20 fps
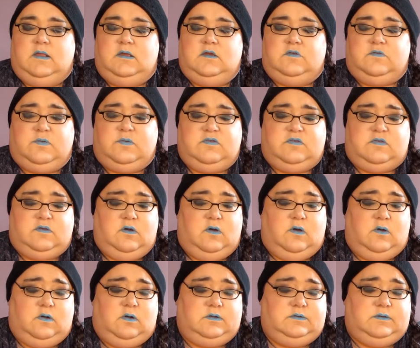This one's a little
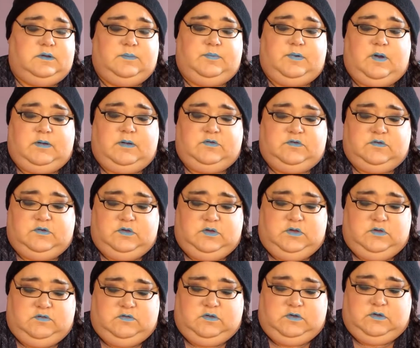old. I probably could
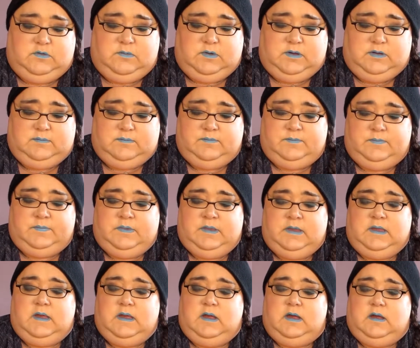use a new one.
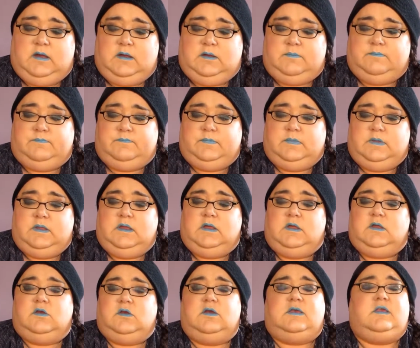
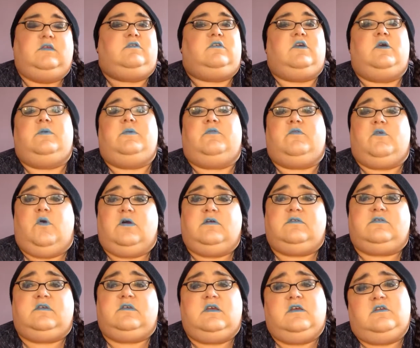Cookie scoop, of
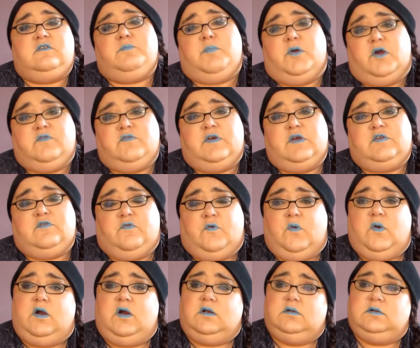course, is perfect
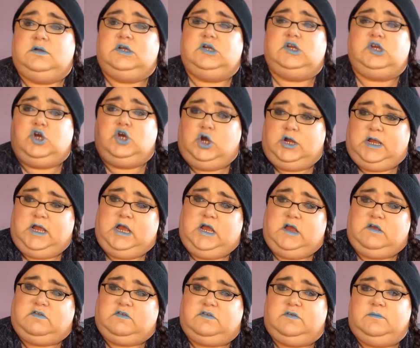for
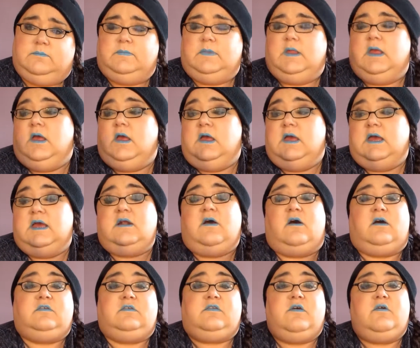cookies. It
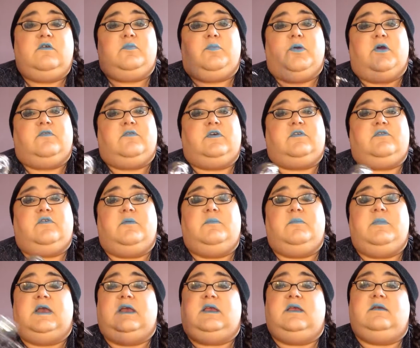also is perfect for
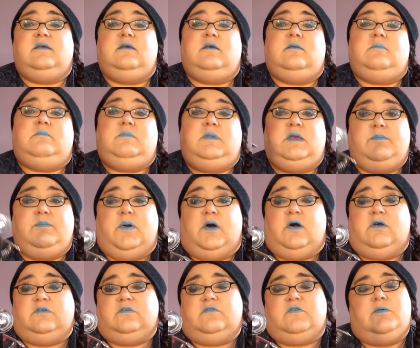making
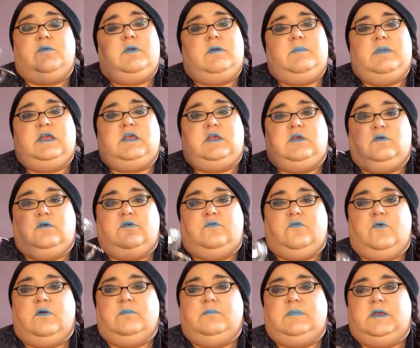meatballs. If you want to make
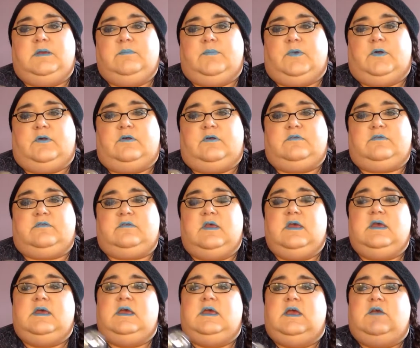uniform meatballs,
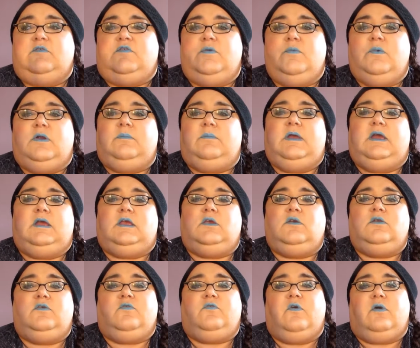if you want to make
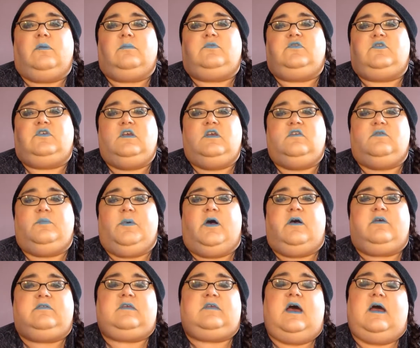uniform cheese
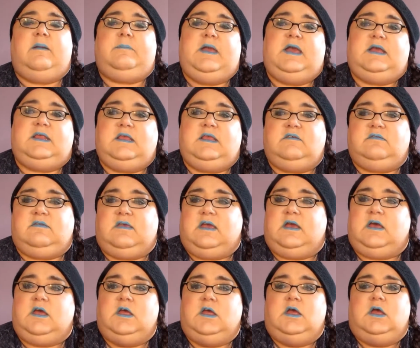balls, I make these like